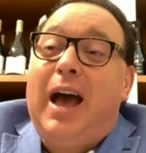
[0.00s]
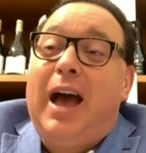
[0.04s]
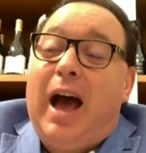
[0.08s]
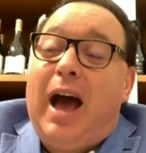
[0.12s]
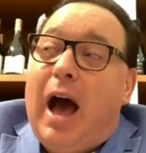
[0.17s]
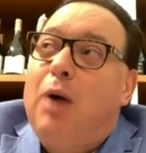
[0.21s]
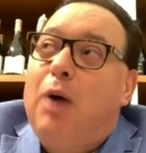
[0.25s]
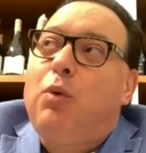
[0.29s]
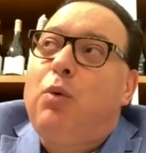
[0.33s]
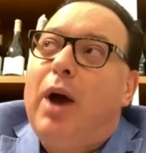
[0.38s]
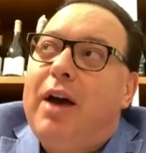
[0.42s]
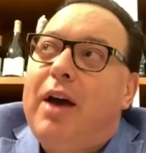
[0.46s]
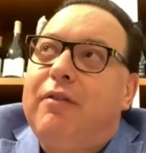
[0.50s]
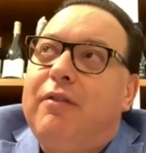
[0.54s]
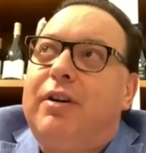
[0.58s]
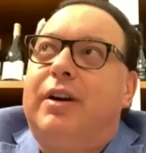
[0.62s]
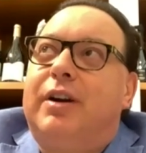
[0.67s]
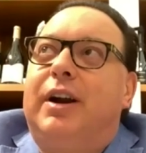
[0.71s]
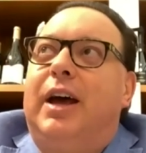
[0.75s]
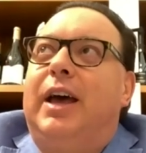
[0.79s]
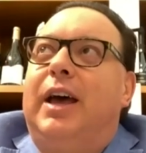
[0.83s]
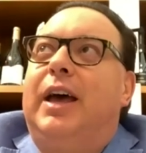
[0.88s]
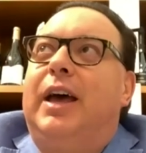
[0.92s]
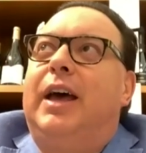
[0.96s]

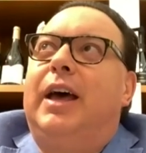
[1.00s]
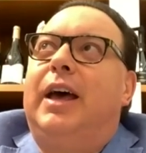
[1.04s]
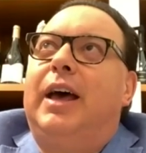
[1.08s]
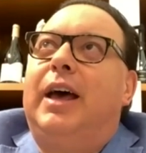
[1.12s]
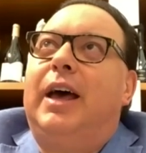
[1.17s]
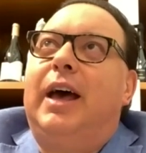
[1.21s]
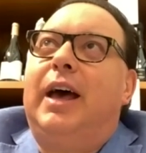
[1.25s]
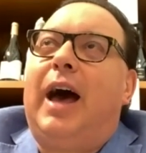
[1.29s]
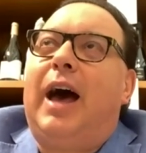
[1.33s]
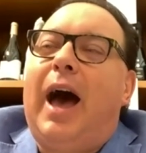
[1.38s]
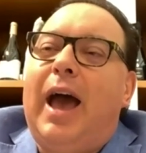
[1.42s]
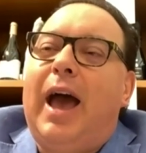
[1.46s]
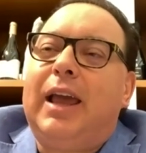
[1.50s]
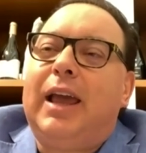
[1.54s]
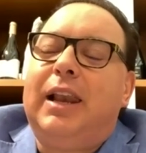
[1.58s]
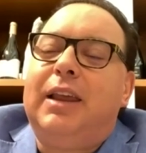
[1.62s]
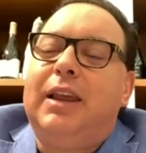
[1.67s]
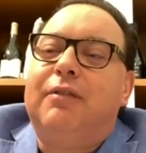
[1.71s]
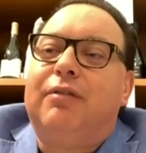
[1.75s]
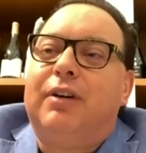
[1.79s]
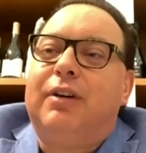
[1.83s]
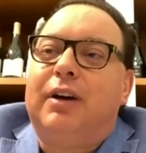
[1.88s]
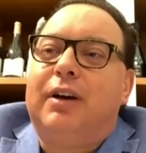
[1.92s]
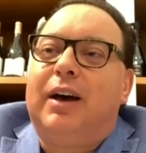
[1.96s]
However, I
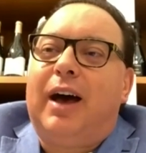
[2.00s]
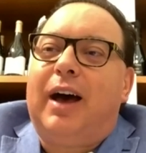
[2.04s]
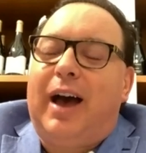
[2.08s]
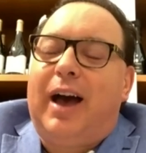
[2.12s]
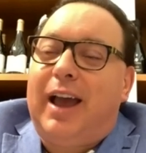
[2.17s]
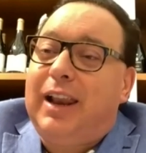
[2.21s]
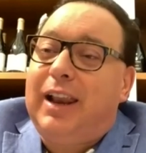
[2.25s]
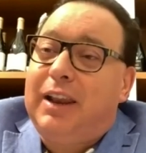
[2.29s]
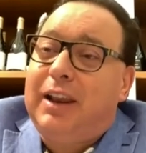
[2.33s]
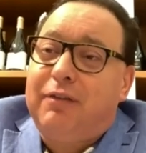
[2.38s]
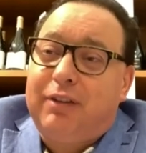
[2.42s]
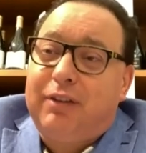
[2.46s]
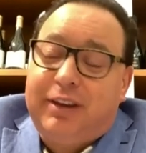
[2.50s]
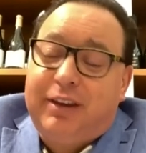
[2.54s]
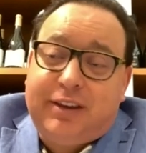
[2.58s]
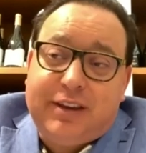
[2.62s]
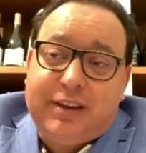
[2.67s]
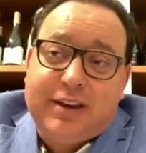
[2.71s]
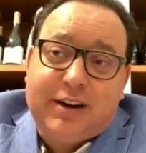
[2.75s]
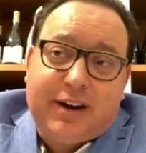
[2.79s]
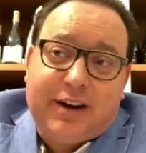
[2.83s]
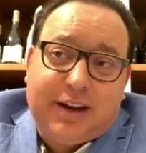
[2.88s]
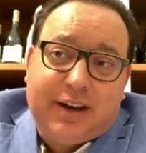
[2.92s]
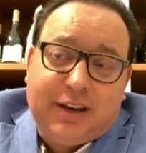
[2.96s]
live
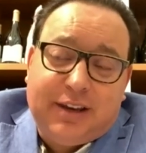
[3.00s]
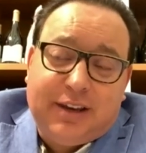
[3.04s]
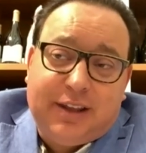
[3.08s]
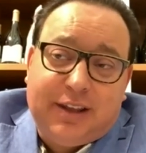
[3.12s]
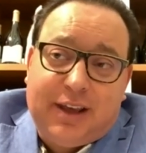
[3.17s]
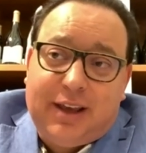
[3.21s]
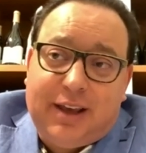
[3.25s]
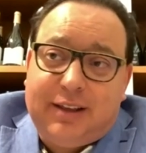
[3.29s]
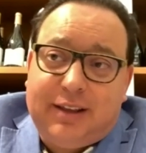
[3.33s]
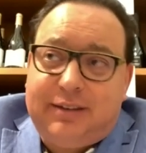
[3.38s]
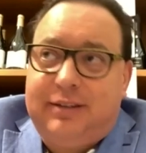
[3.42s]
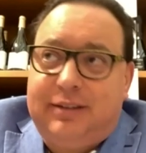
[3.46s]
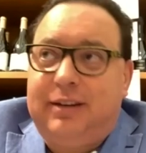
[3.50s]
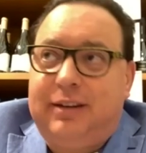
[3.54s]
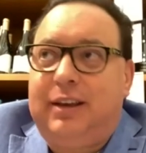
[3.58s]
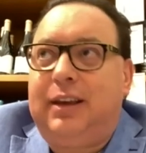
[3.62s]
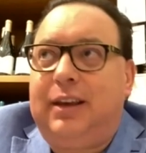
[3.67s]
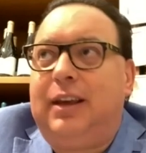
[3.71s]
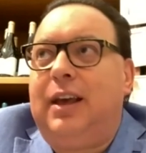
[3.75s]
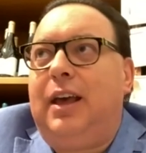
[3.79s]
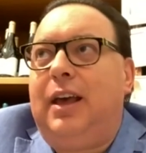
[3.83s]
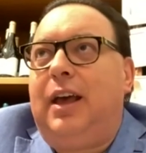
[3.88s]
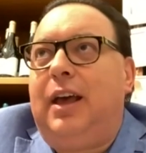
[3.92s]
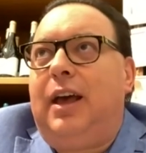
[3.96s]
here in
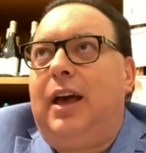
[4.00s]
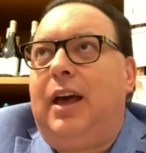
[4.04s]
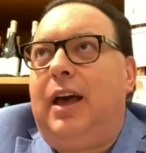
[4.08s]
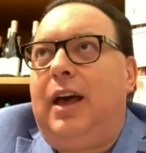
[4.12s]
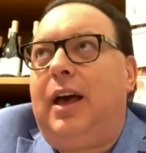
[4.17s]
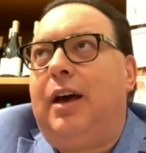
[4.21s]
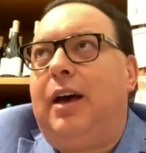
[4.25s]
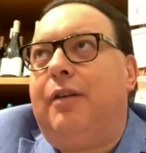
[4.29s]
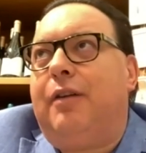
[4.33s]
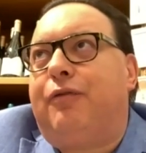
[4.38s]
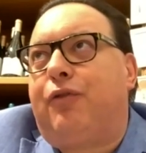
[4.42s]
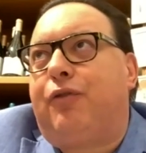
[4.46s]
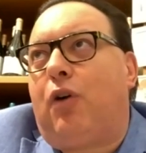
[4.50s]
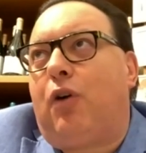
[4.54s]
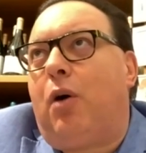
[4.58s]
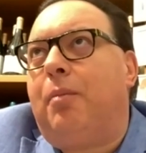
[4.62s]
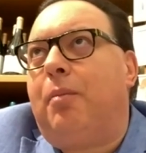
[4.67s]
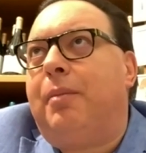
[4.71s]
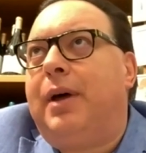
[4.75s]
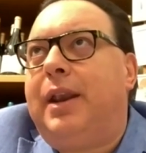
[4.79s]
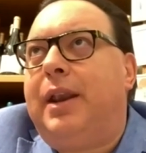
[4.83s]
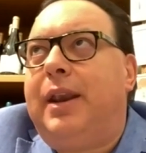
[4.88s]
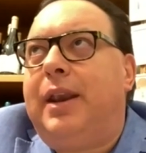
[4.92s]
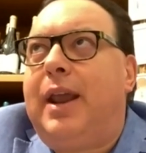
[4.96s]
Jesi from
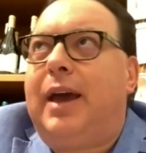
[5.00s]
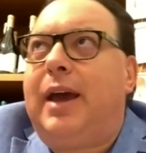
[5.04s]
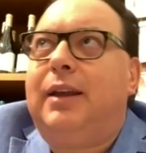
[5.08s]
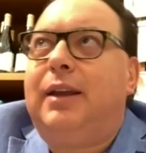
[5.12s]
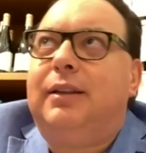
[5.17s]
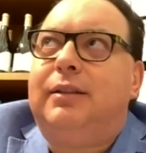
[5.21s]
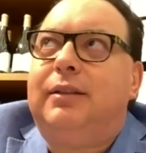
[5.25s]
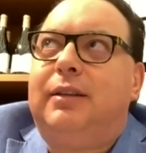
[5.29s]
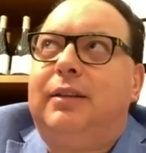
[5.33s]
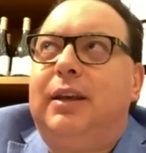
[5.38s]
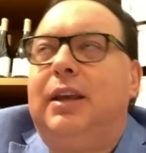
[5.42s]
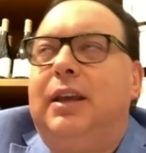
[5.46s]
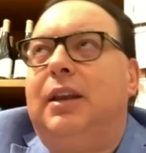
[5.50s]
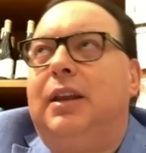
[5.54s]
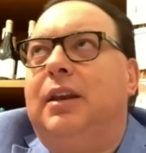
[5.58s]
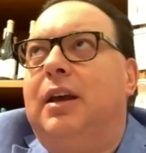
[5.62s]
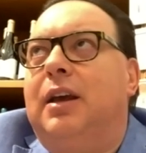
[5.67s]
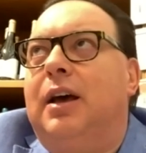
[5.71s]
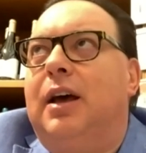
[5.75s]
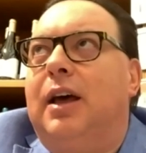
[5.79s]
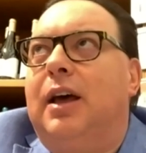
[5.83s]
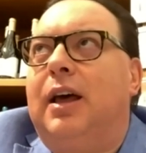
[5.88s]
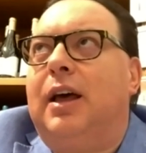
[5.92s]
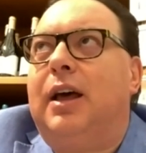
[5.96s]

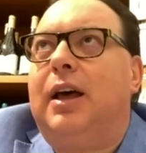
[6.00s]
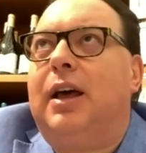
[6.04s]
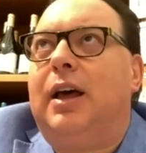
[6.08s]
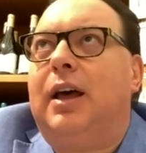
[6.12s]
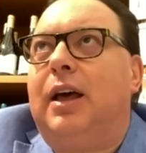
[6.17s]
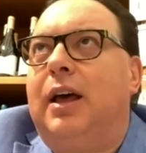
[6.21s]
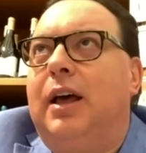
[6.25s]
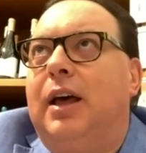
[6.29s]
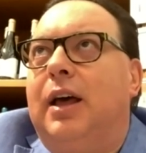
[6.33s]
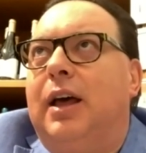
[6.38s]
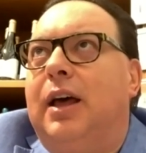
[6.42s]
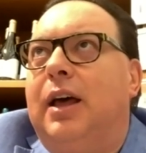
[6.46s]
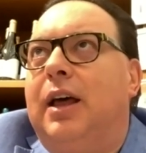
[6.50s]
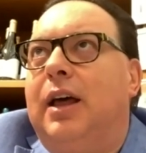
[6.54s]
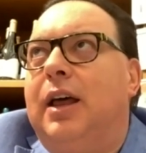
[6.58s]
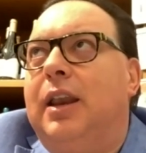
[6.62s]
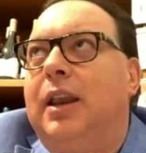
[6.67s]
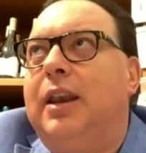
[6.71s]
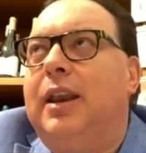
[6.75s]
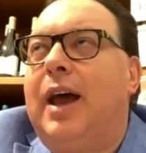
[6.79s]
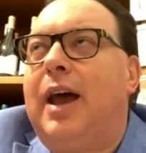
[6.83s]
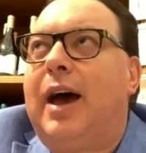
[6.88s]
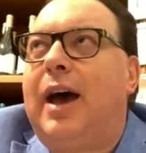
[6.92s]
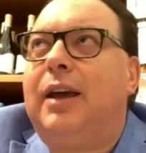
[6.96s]

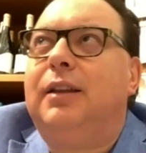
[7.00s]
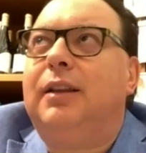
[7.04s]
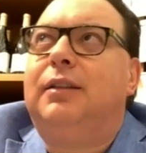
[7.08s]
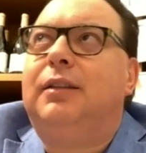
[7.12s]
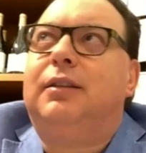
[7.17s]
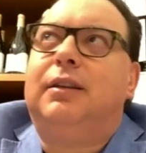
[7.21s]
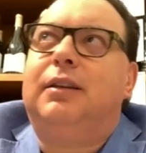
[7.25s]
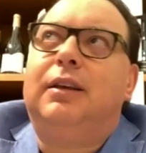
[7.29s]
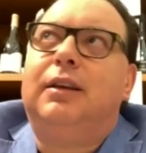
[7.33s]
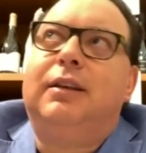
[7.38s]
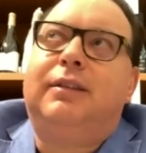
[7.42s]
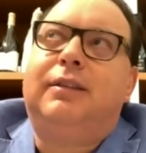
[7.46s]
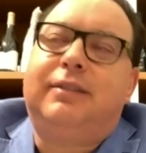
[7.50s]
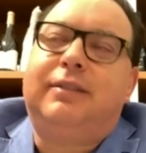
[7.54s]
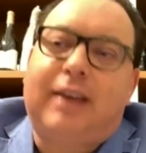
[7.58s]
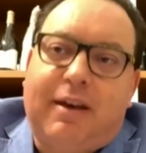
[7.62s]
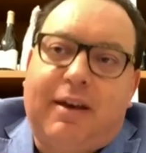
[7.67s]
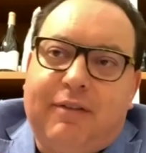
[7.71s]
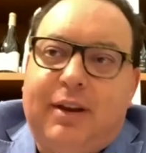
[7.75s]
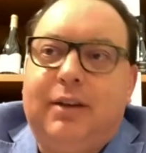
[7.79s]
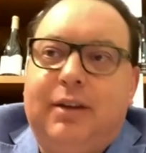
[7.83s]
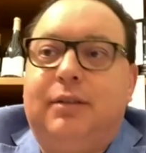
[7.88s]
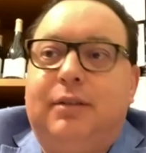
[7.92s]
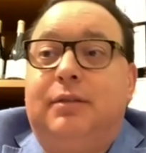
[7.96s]

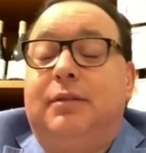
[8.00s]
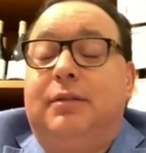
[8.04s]
1997,